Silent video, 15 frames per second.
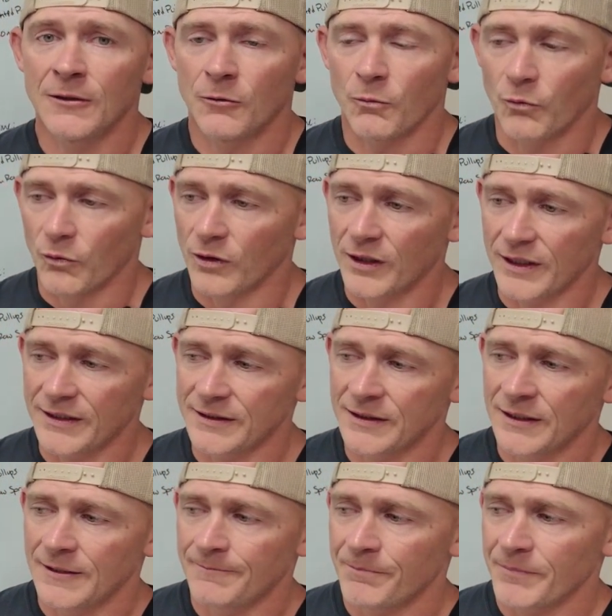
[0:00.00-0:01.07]
1,
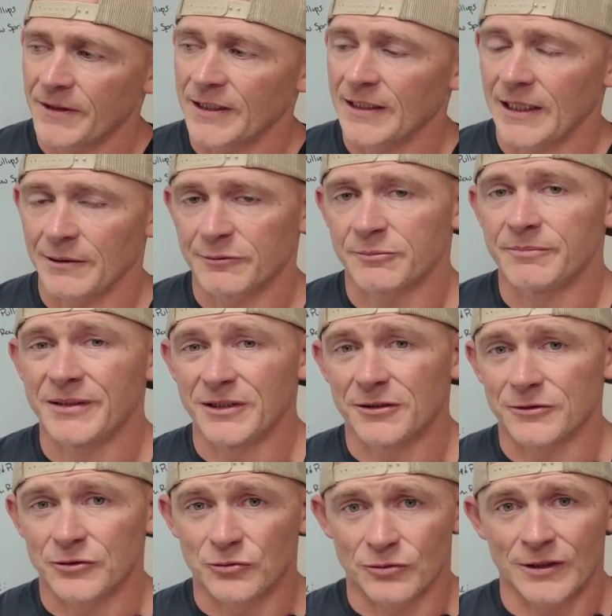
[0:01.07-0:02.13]
it helps
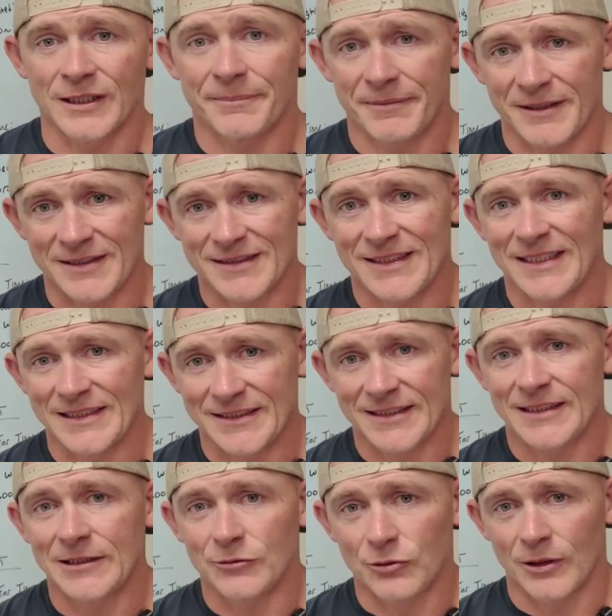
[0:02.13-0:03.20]
build grip
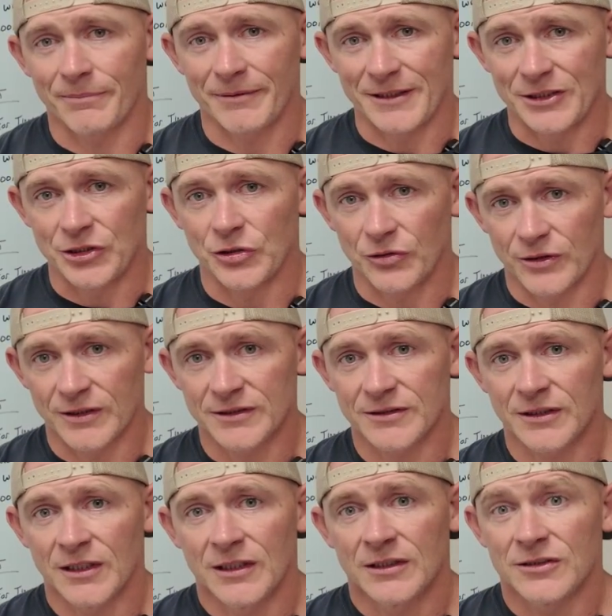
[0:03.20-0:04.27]
intensity, grip
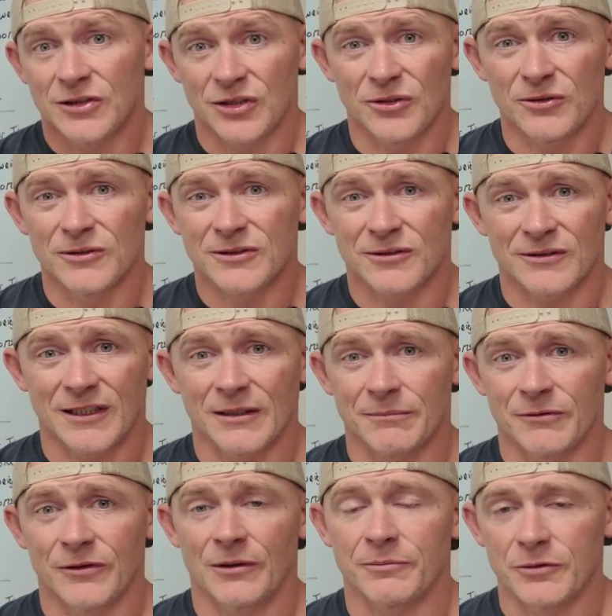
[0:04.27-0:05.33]
endurance. 2, it's going to help
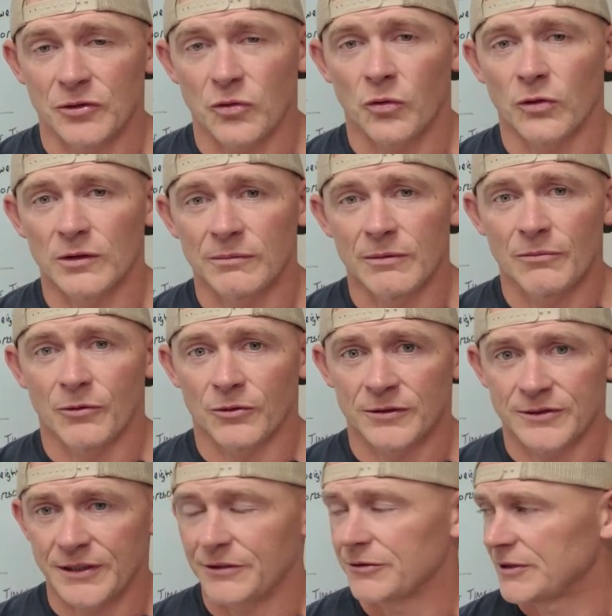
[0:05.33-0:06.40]
develop your core a little bit more in
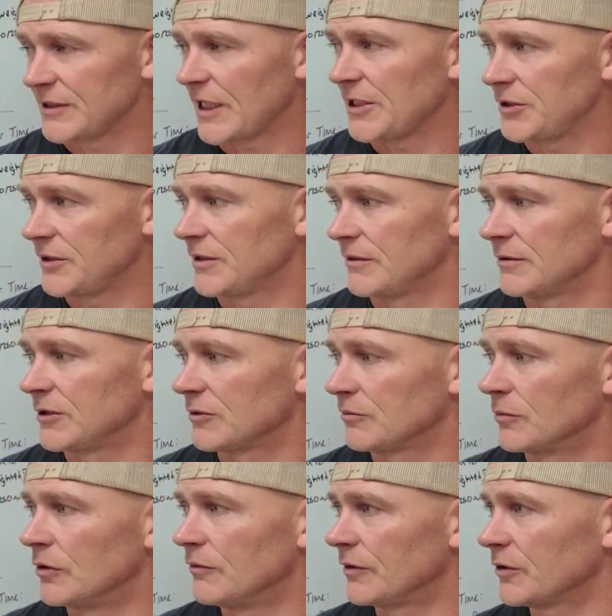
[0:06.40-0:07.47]
synchronization and just
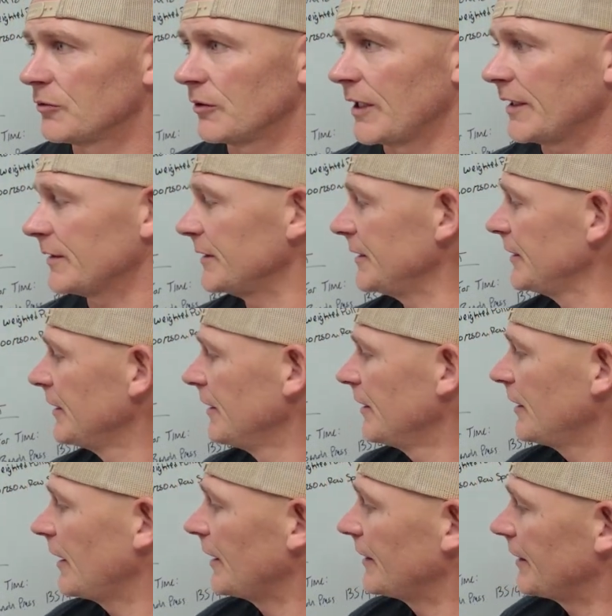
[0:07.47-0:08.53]
moving correctly.
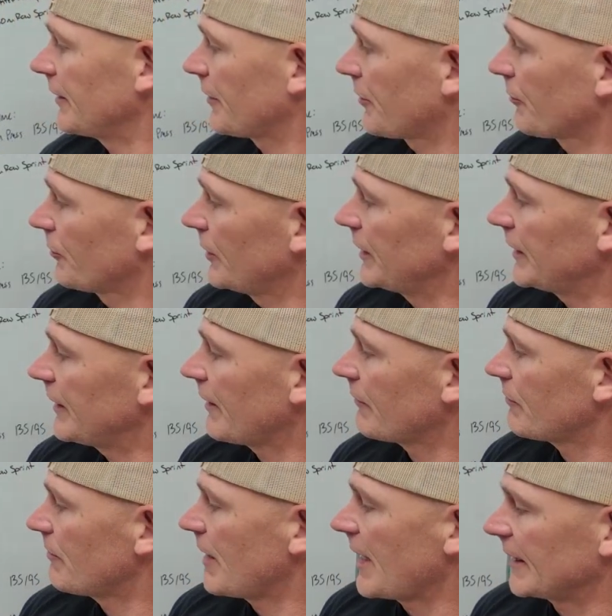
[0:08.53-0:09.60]
And then 3, you have
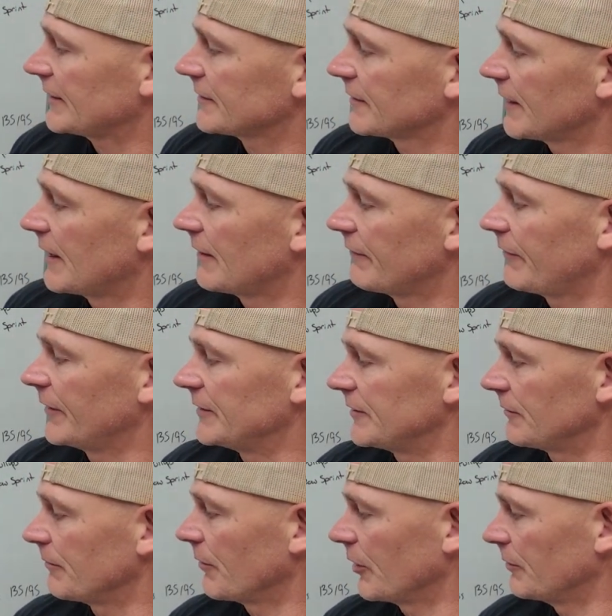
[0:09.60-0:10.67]
max line
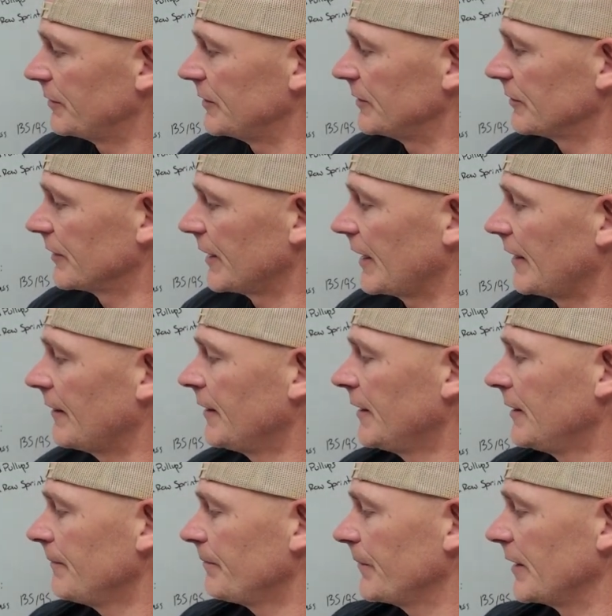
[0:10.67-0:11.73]
facing burpees on that.
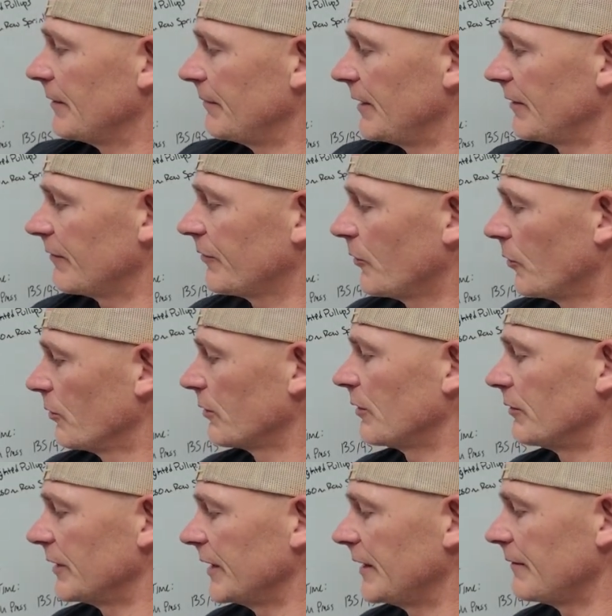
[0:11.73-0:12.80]
Then minute 4, we're
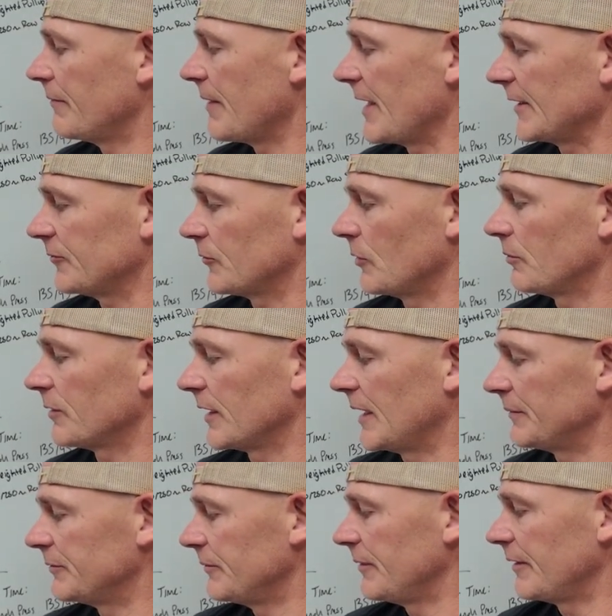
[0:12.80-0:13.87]
going in max rope
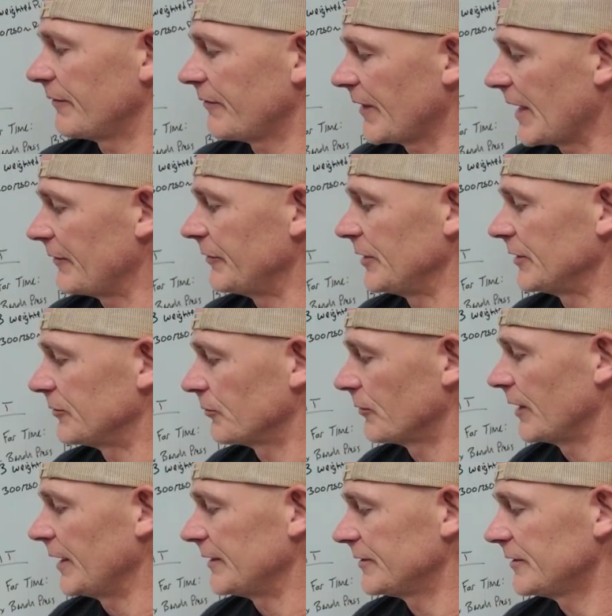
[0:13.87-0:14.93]
climbs, and minute 5, you get to
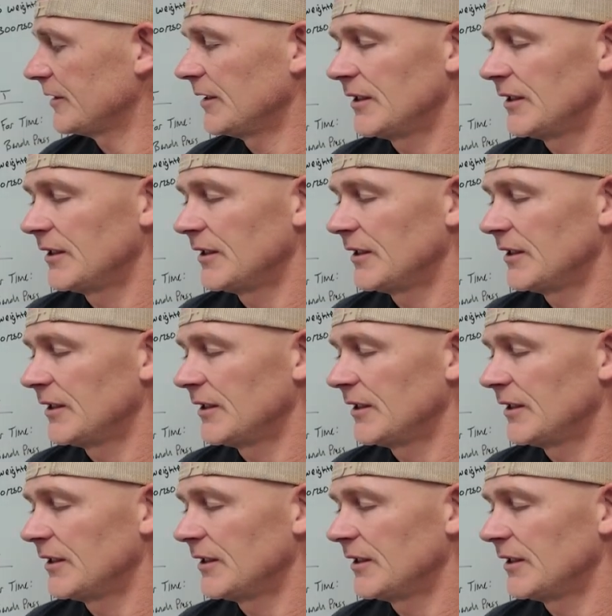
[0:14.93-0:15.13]
rest.